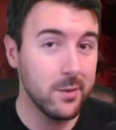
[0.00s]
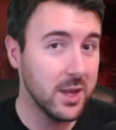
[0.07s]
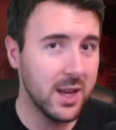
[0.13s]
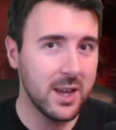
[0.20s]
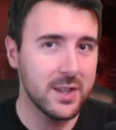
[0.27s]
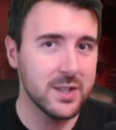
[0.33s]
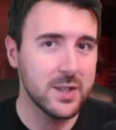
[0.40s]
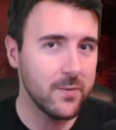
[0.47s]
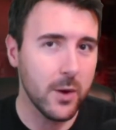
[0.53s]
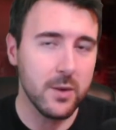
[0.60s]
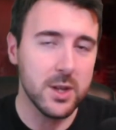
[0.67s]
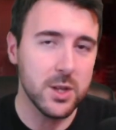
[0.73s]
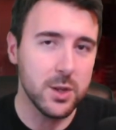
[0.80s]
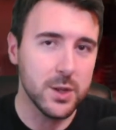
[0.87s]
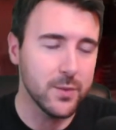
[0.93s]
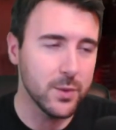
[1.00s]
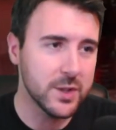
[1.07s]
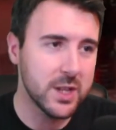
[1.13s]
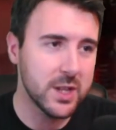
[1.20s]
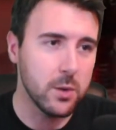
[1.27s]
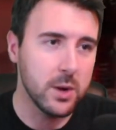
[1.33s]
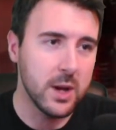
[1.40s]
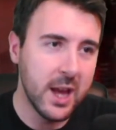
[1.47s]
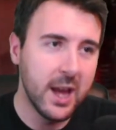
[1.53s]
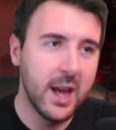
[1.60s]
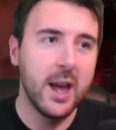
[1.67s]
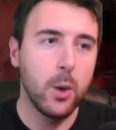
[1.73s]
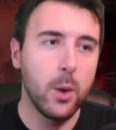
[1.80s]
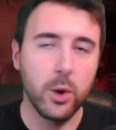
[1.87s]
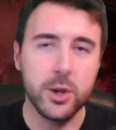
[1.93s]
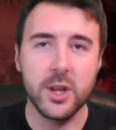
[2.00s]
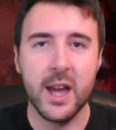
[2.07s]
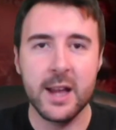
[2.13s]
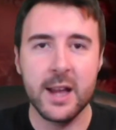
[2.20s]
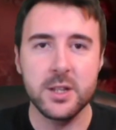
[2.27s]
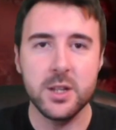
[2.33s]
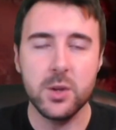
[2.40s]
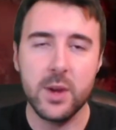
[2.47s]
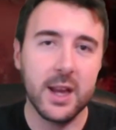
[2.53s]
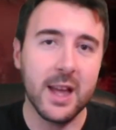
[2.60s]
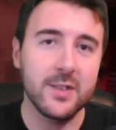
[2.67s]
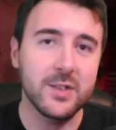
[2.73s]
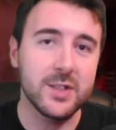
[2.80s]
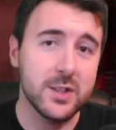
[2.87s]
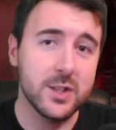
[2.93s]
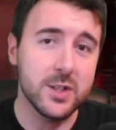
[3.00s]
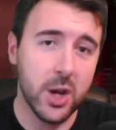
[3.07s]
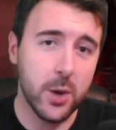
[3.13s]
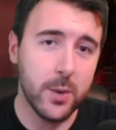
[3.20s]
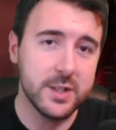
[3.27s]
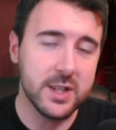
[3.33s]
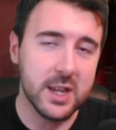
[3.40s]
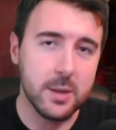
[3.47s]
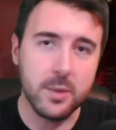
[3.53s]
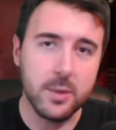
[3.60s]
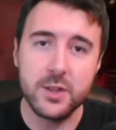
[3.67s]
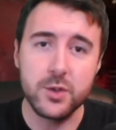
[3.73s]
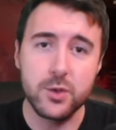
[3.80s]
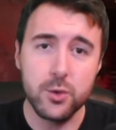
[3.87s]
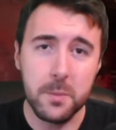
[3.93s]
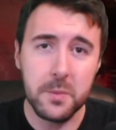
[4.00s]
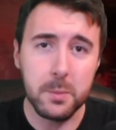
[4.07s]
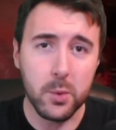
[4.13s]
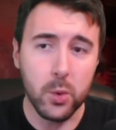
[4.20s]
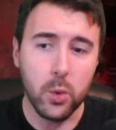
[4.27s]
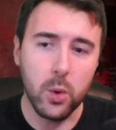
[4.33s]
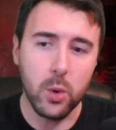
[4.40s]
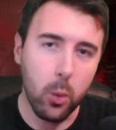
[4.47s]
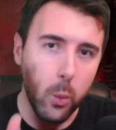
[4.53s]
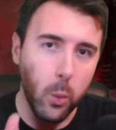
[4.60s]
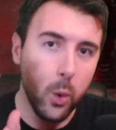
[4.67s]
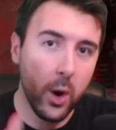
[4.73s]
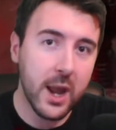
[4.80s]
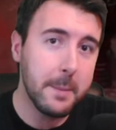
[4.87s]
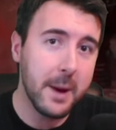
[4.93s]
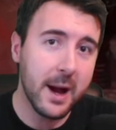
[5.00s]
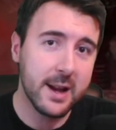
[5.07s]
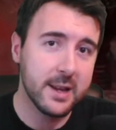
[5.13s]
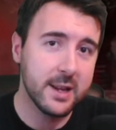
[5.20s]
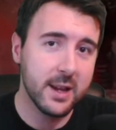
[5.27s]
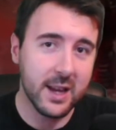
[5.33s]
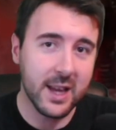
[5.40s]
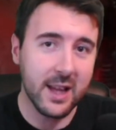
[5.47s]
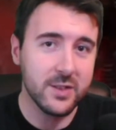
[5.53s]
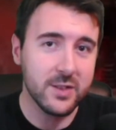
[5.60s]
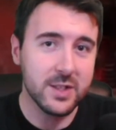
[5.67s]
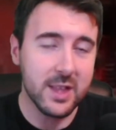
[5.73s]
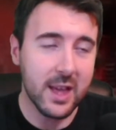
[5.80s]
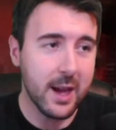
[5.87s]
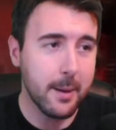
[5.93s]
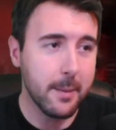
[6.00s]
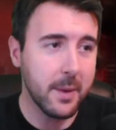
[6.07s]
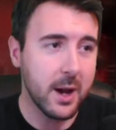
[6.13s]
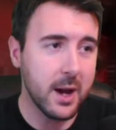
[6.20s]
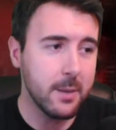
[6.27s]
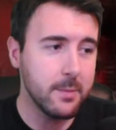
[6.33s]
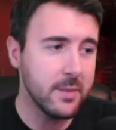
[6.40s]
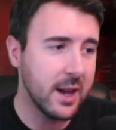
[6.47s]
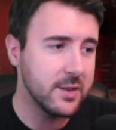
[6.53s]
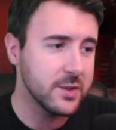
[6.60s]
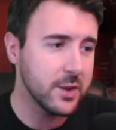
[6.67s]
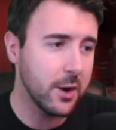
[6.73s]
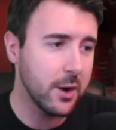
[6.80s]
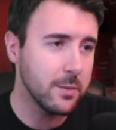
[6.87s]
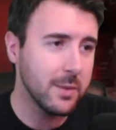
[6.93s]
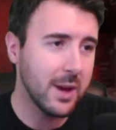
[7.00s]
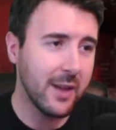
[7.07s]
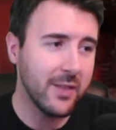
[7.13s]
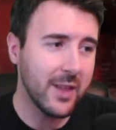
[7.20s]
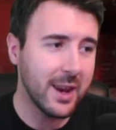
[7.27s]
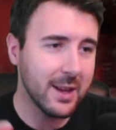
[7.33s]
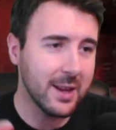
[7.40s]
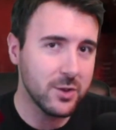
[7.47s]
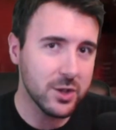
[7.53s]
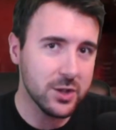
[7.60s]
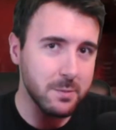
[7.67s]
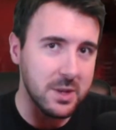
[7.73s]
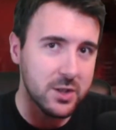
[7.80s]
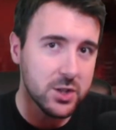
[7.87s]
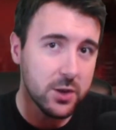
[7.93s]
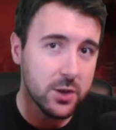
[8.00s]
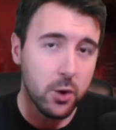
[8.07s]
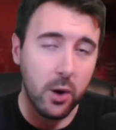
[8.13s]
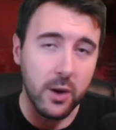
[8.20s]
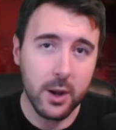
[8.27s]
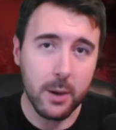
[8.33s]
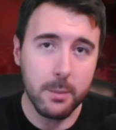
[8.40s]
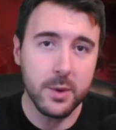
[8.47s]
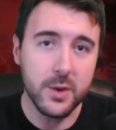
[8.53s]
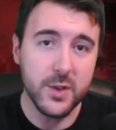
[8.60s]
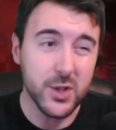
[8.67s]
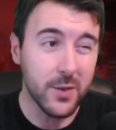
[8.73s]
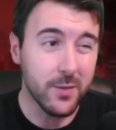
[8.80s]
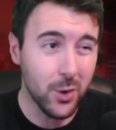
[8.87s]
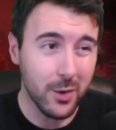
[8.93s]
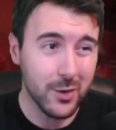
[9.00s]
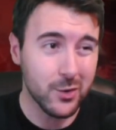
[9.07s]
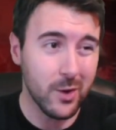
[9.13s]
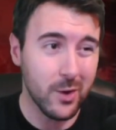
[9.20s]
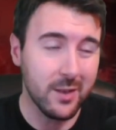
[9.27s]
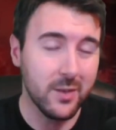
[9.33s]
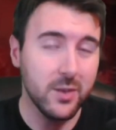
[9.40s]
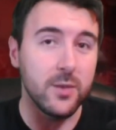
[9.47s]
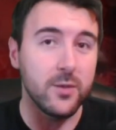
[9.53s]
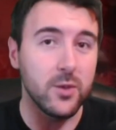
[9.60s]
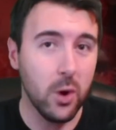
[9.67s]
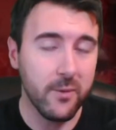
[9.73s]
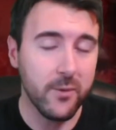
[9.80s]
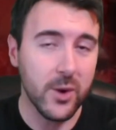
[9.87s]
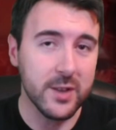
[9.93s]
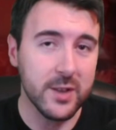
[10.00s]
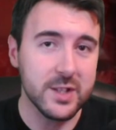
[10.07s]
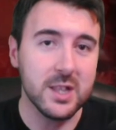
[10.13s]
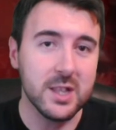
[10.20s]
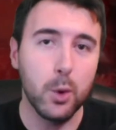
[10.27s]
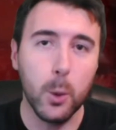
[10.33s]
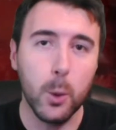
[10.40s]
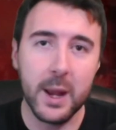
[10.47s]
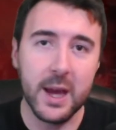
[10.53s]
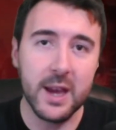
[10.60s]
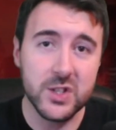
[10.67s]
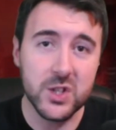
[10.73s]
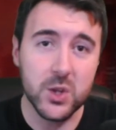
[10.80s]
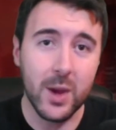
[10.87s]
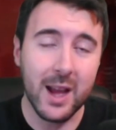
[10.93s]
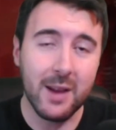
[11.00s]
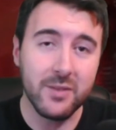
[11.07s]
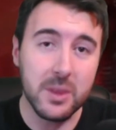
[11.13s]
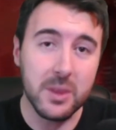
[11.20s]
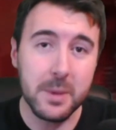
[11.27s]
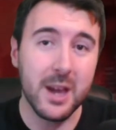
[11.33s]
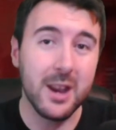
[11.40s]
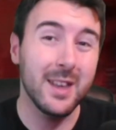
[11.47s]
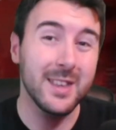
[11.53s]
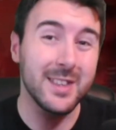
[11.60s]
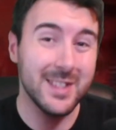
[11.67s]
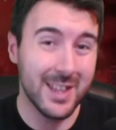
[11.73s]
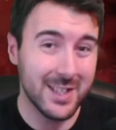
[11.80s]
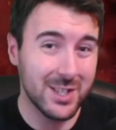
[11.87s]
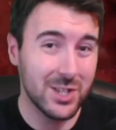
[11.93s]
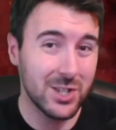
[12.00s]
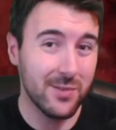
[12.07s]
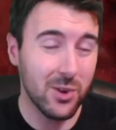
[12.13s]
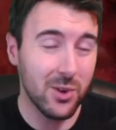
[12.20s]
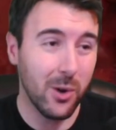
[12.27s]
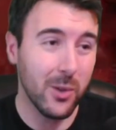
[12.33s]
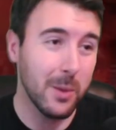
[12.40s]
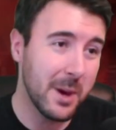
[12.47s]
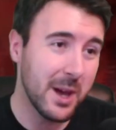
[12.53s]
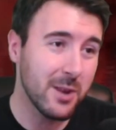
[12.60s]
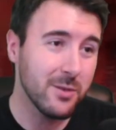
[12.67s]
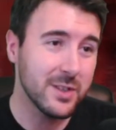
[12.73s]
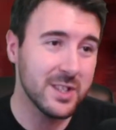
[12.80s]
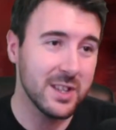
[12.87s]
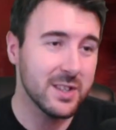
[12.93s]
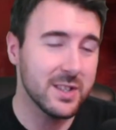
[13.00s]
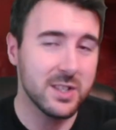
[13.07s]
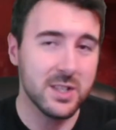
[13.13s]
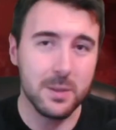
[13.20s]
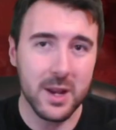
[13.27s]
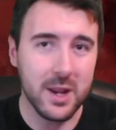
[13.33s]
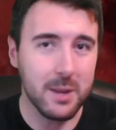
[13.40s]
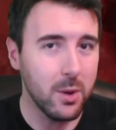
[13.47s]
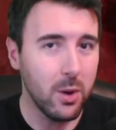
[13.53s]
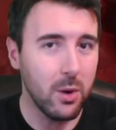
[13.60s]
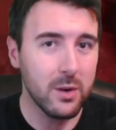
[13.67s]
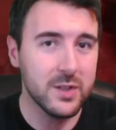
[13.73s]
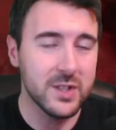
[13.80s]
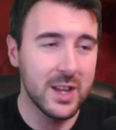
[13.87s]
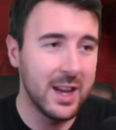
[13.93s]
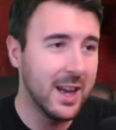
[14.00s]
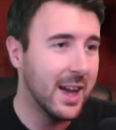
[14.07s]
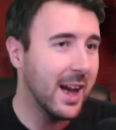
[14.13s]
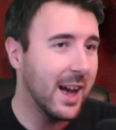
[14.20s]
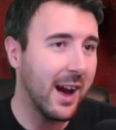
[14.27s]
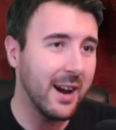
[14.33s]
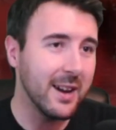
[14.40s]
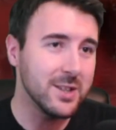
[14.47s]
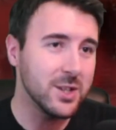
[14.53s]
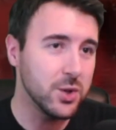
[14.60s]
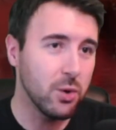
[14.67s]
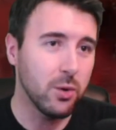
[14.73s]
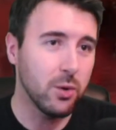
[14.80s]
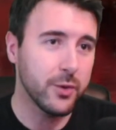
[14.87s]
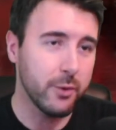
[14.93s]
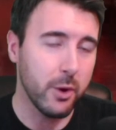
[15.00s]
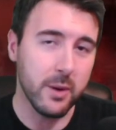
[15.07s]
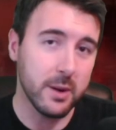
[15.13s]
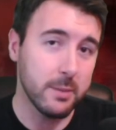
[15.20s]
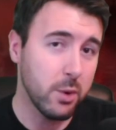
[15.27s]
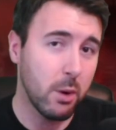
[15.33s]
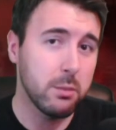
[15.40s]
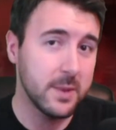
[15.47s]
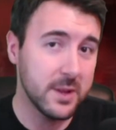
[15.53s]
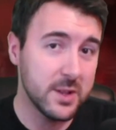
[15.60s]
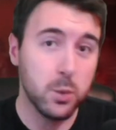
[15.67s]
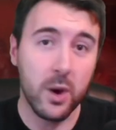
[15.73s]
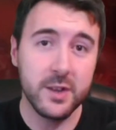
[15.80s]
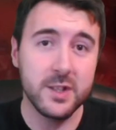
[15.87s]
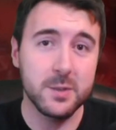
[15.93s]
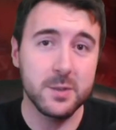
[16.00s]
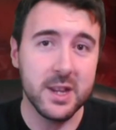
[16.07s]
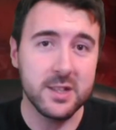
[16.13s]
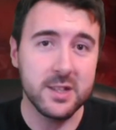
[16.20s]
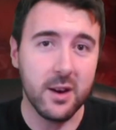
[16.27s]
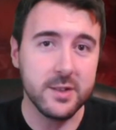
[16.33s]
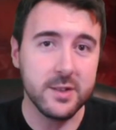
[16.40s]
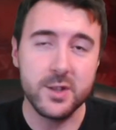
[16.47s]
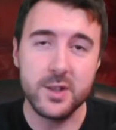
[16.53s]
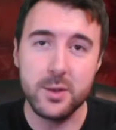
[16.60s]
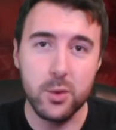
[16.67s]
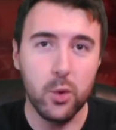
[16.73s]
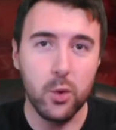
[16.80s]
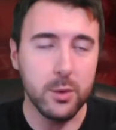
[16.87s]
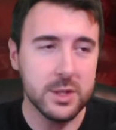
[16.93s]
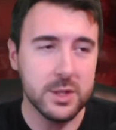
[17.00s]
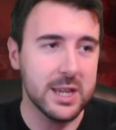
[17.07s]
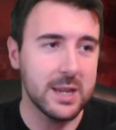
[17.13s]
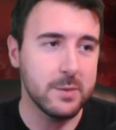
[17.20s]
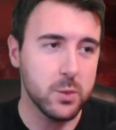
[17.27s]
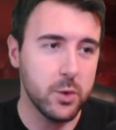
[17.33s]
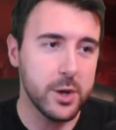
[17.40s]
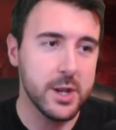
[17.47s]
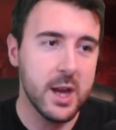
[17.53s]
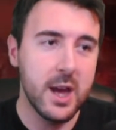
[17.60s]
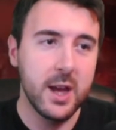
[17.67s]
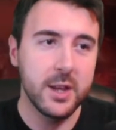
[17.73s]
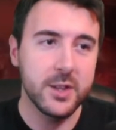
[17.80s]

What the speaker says: out Kick is a very useful skill. What you can do against a slower team is drop the ball way back against their end zone, and then it just means you've got numbers, you've got strength, you've got frenzy. The more players you have, the better assists you've got, the better assists, the better blocks, and you're throwing probably twice as many dice as normal teams would.